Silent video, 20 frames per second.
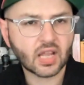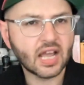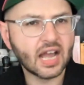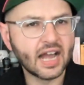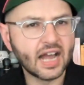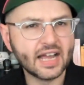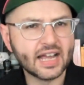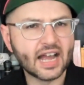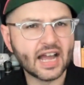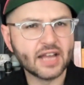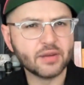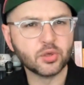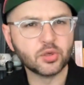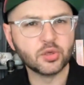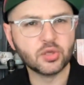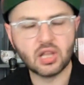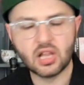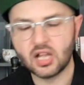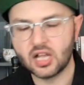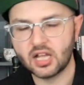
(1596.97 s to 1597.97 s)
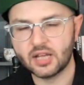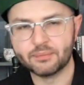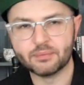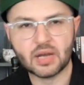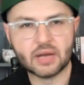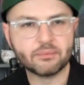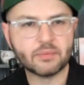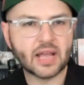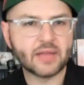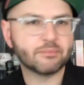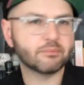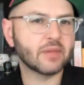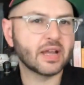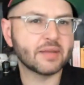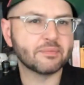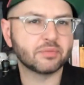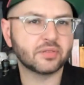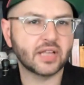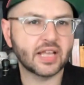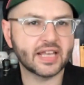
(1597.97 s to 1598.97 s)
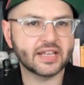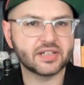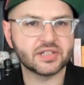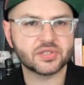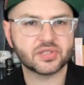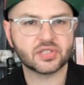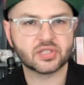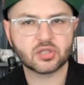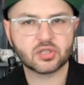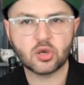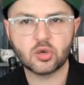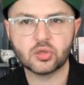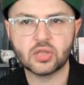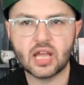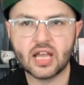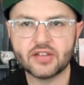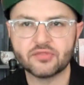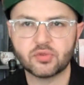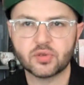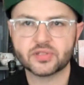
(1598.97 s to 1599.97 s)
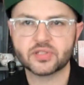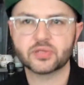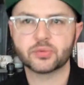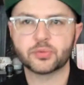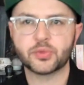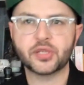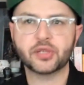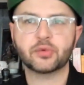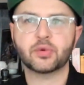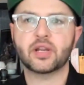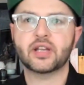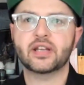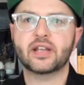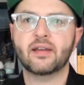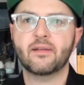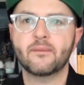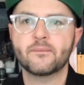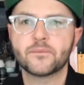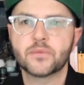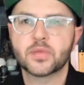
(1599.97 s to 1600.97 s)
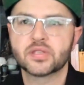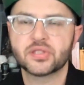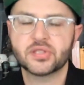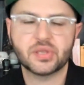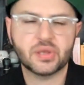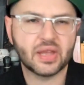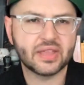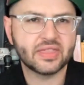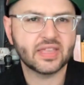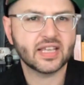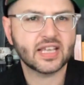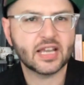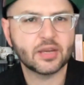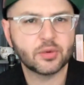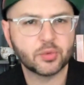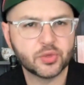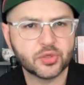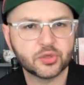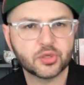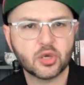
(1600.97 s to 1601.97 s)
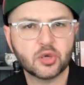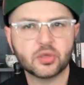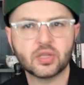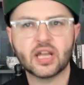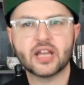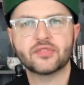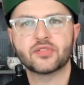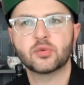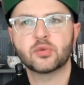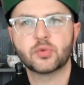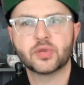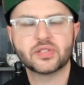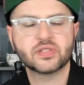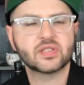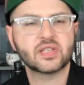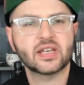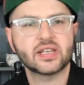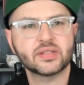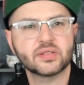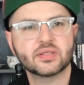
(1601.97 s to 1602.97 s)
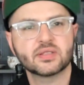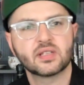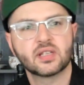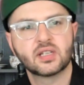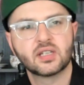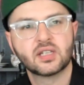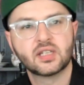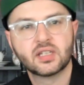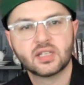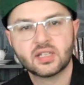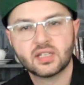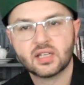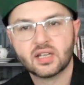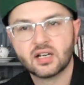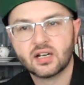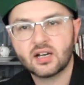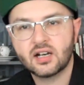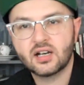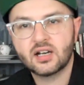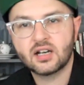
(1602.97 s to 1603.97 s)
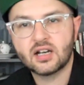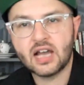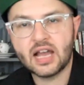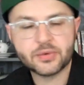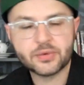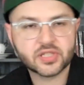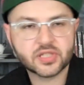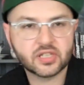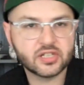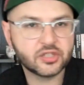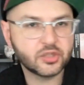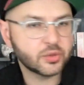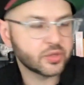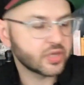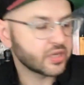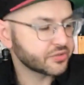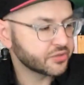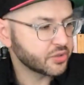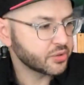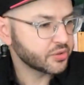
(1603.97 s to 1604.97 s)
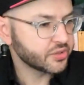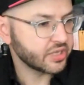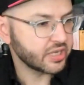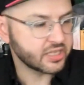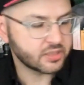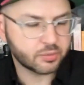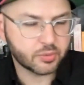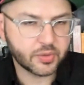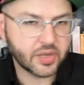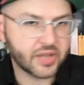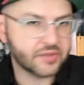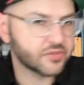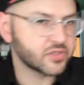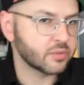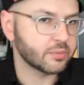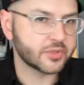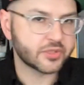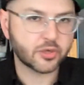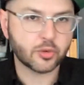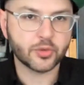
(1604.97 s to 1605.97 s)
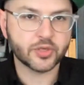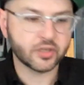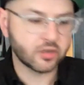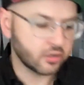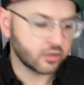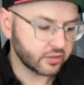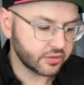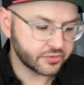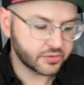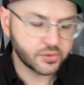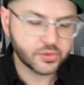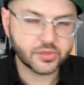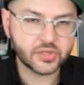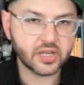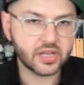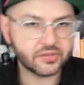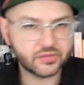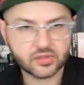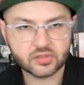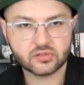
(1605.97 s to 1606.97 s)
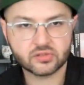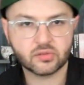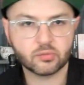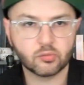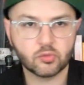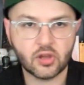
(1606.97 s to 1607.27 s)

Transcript: I will. My plan is to go live once a week right now. So I think I will go live on Wednesdays. I was going to do it on Tuesdays, but we have so much going on Tuesday. I think